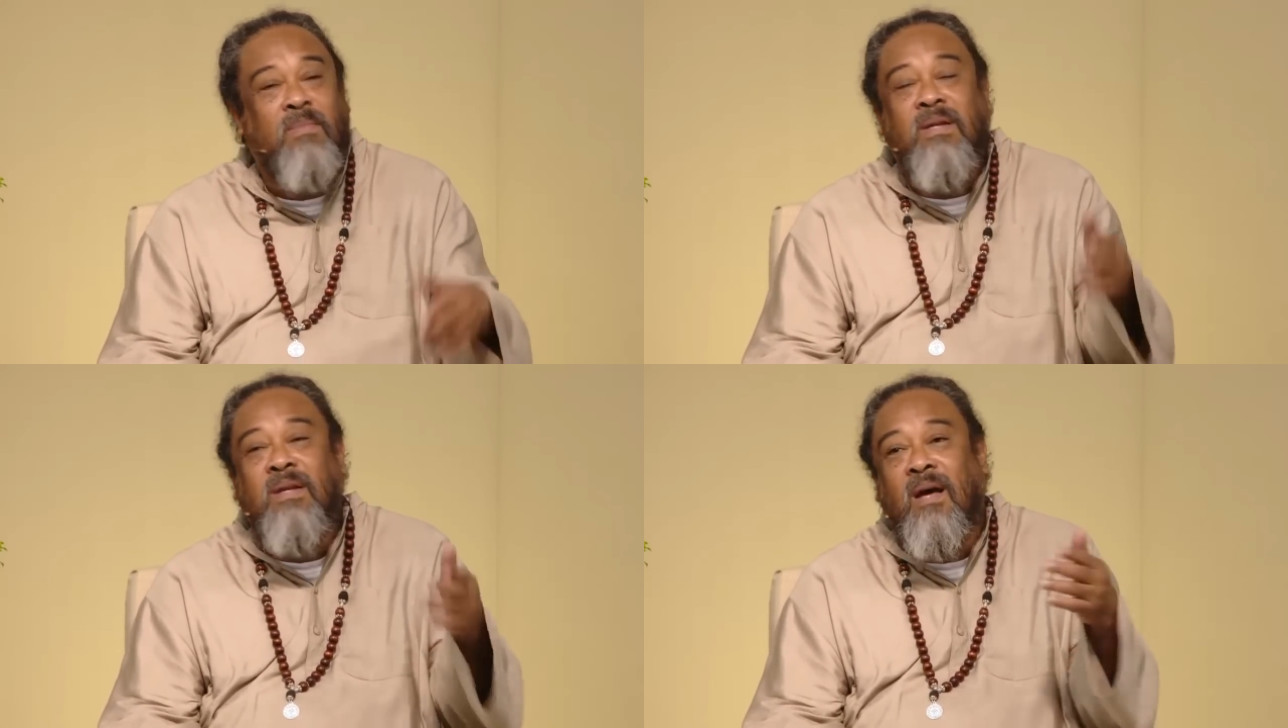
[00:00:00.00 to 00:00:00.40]

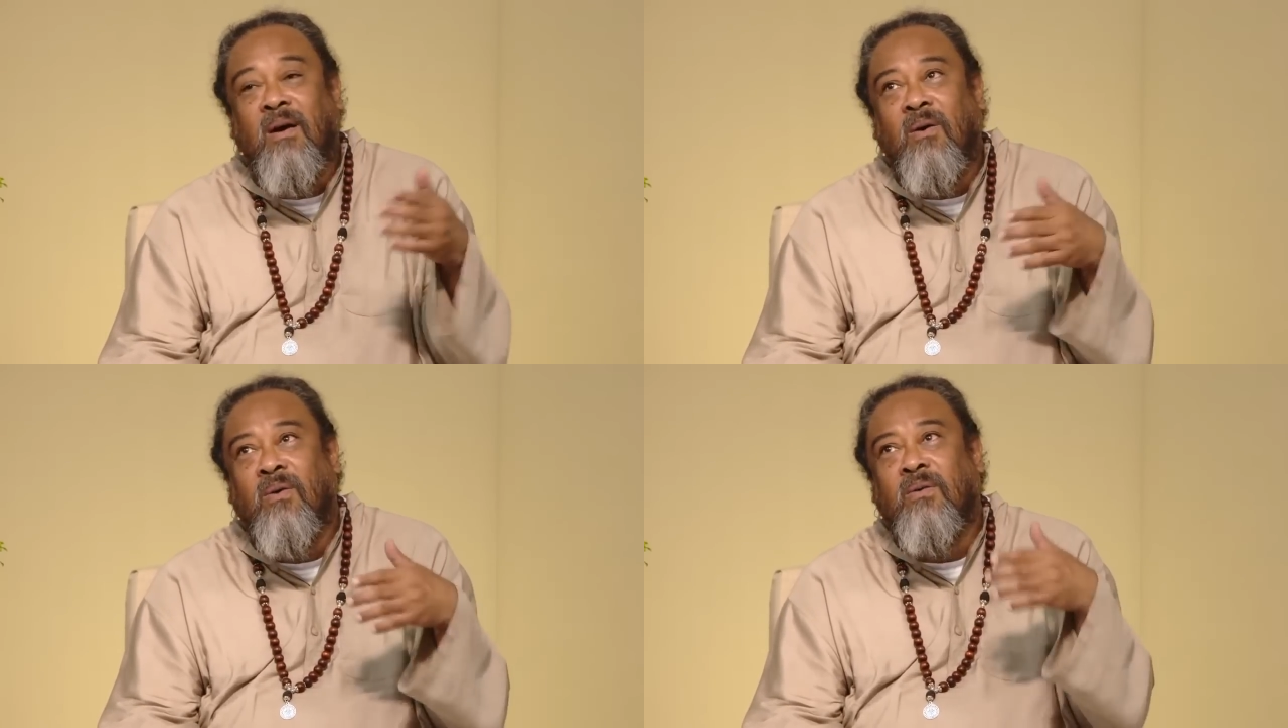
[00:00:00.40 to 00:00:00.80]
but
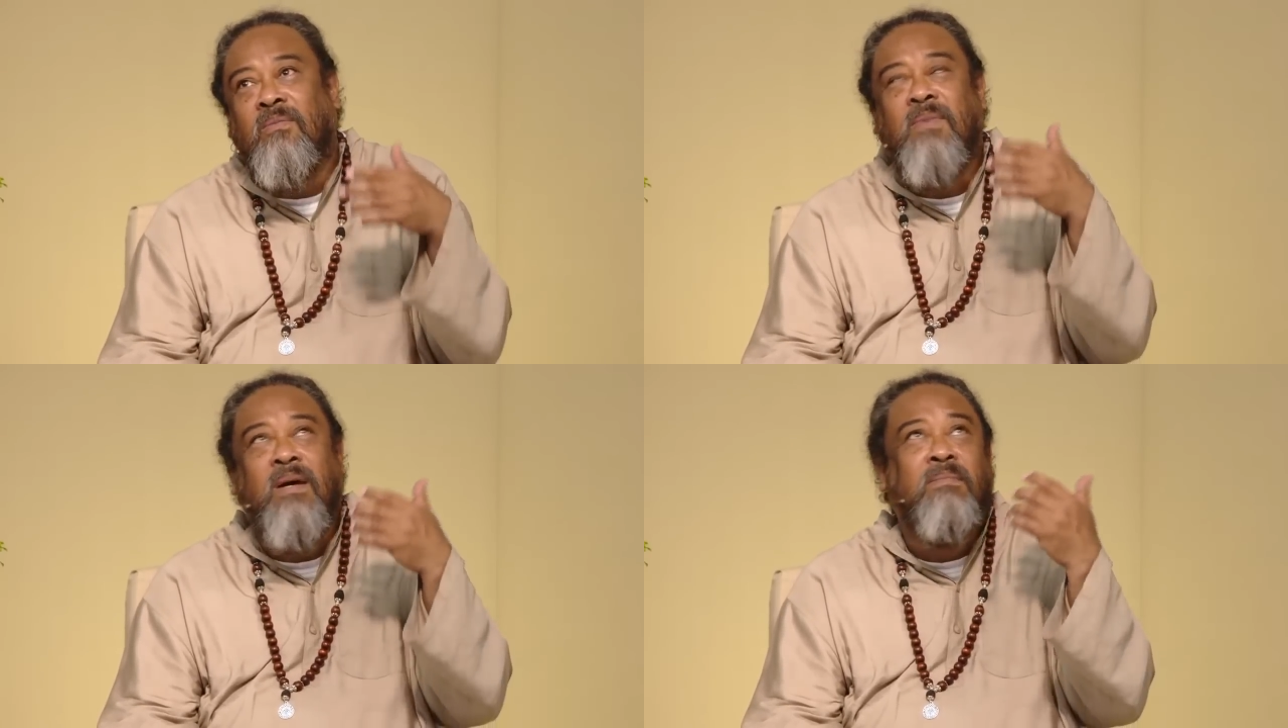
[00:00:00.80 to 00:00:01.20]

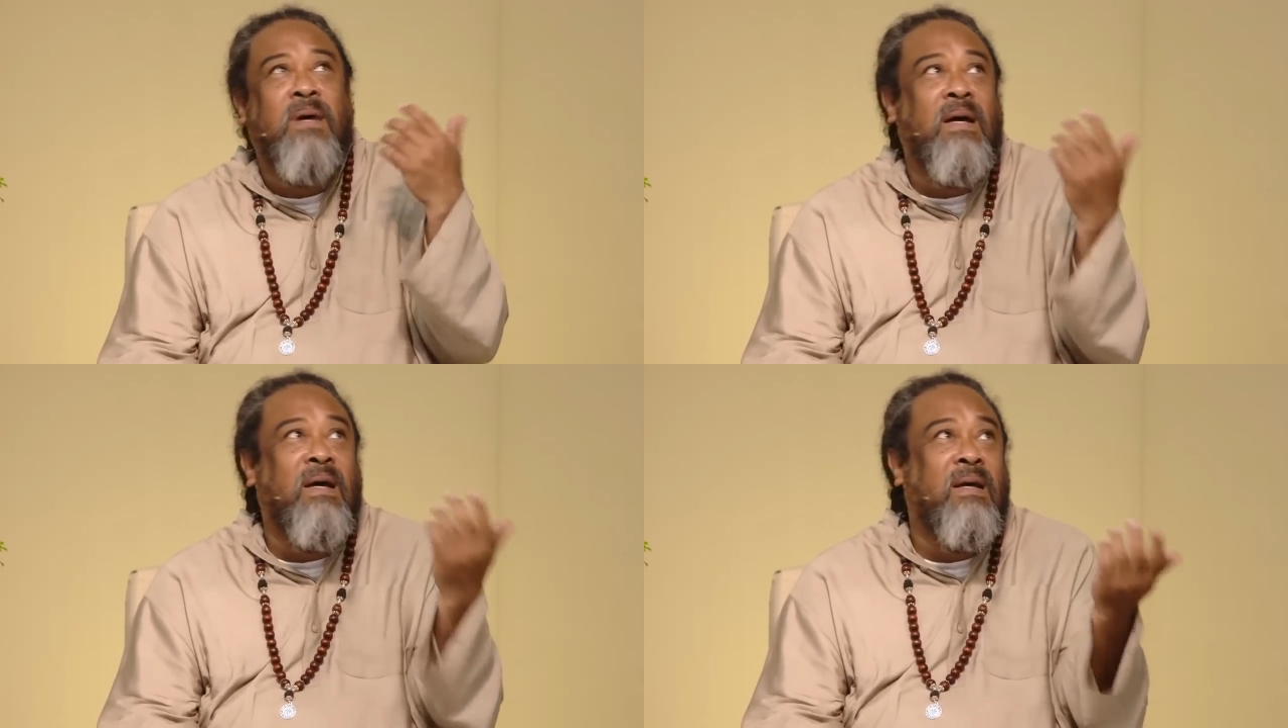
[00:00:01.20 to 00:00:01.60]
now my
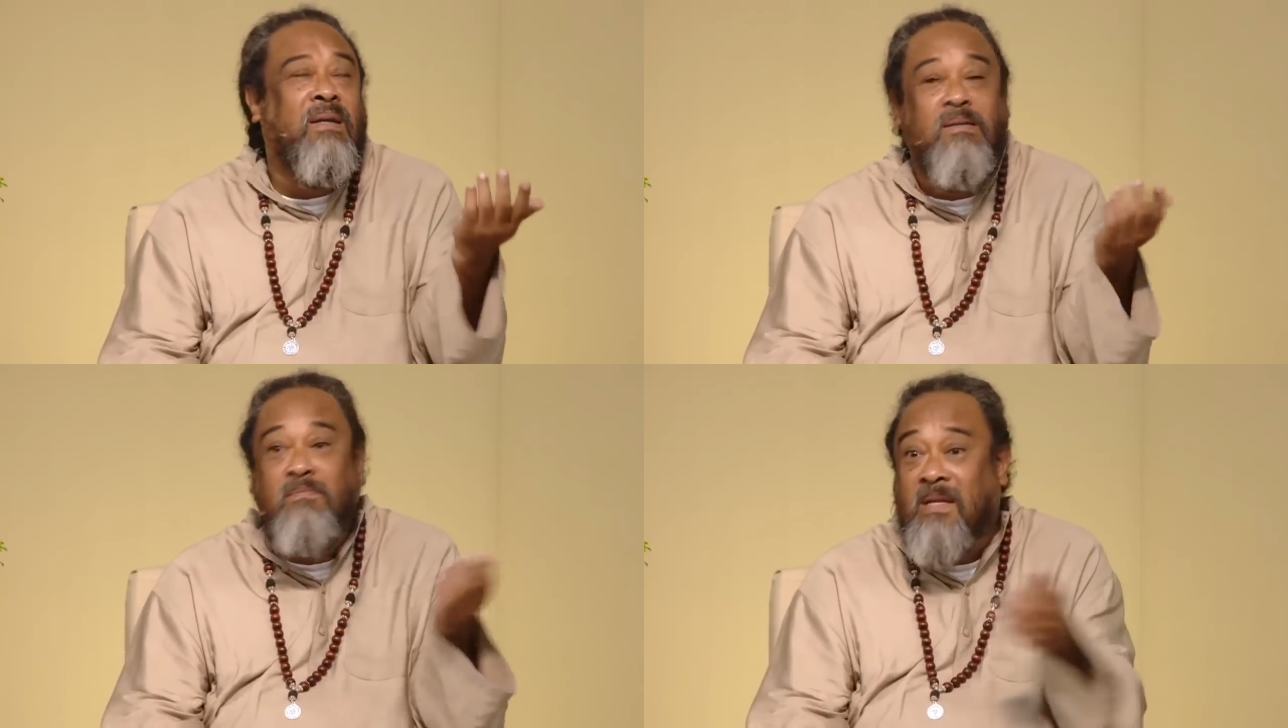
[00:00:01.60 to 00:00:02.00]

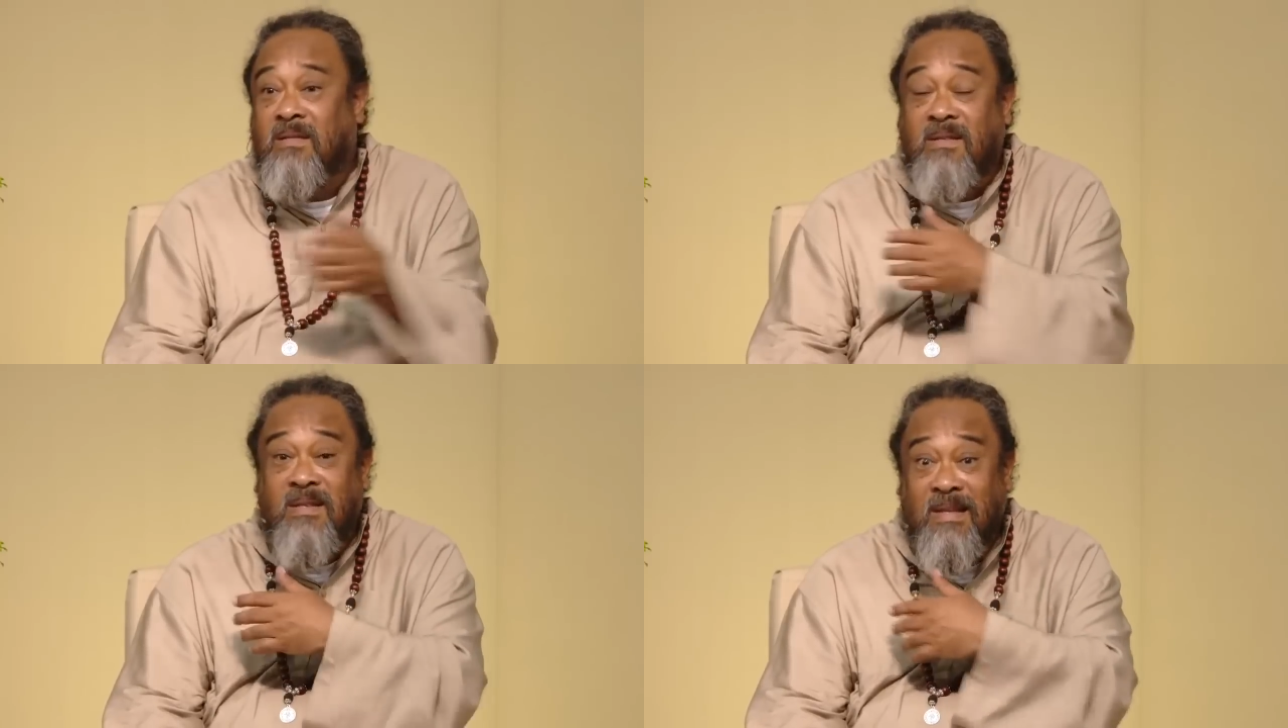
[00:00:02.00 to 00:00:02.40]
mind, it
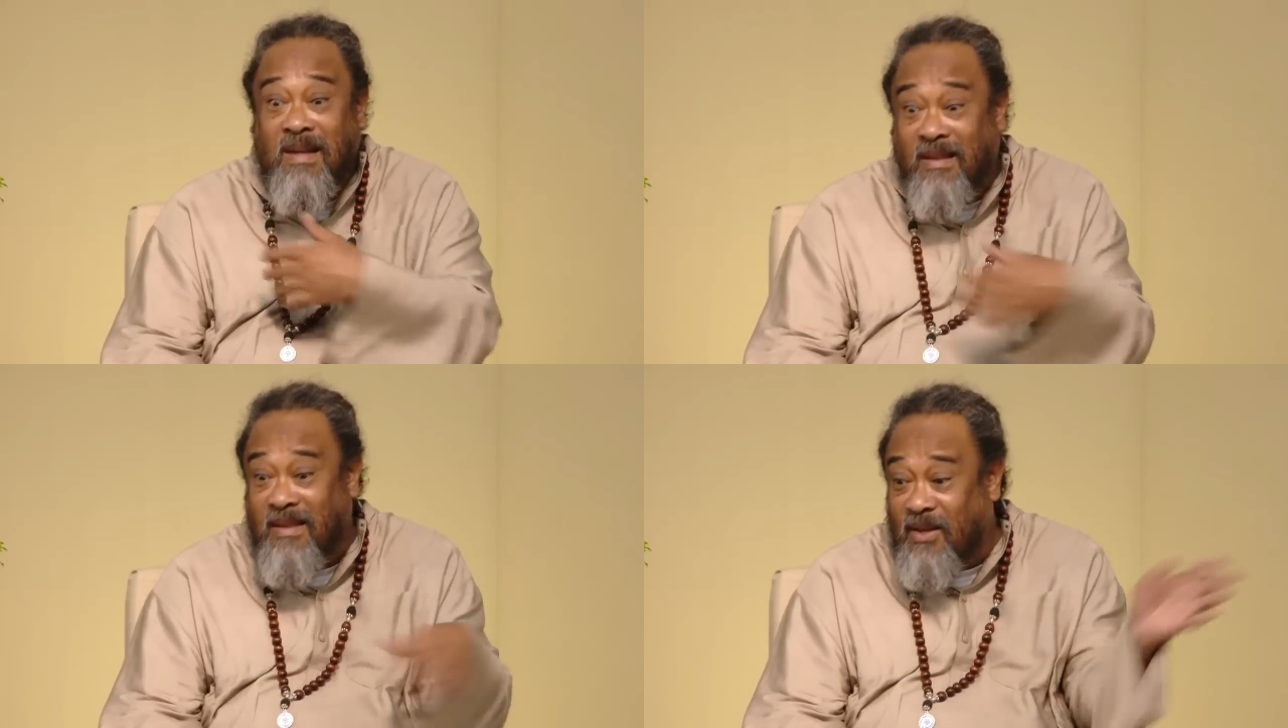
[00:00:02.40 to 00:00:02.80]
means
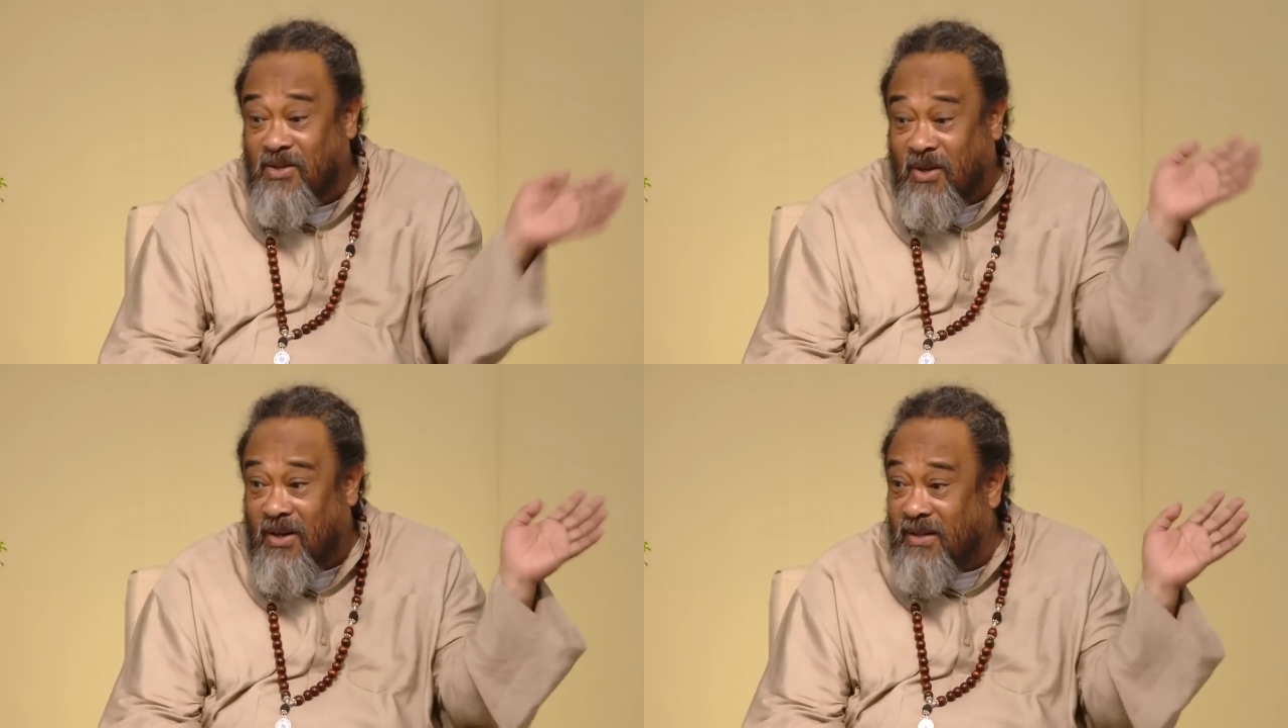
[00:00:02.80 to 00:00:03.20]
nothing
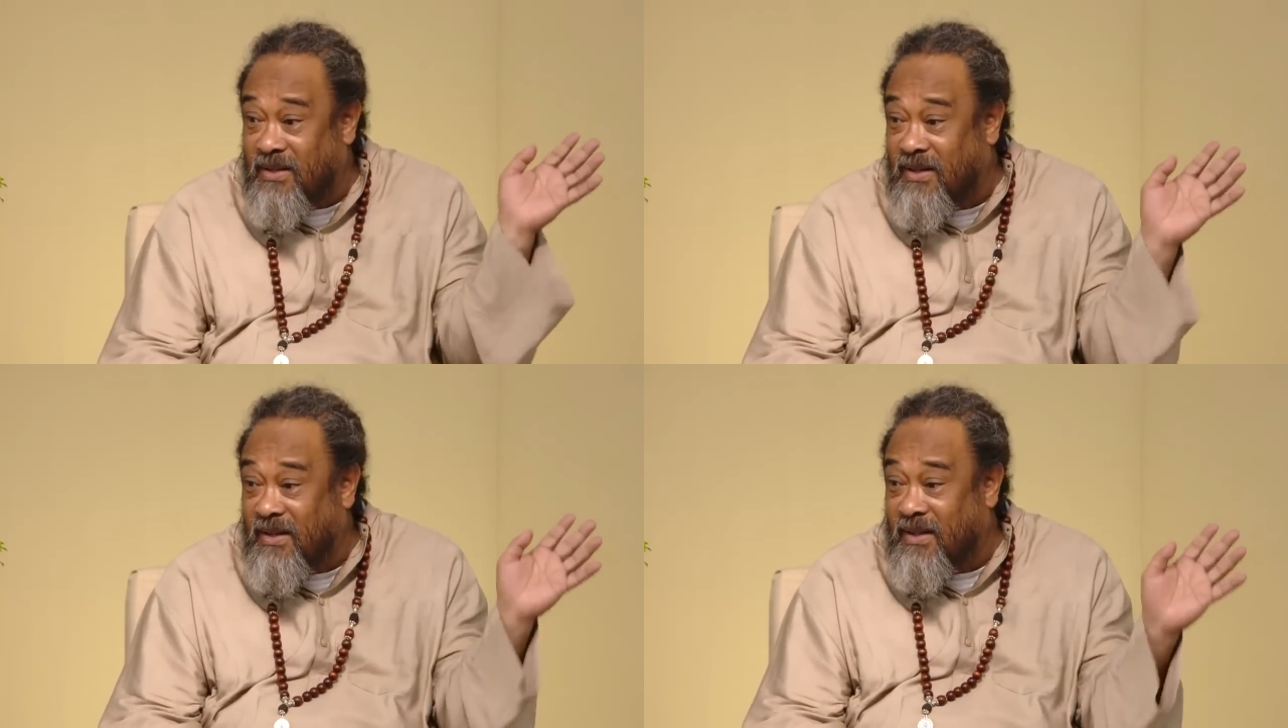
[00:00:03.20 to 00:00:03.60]
at all.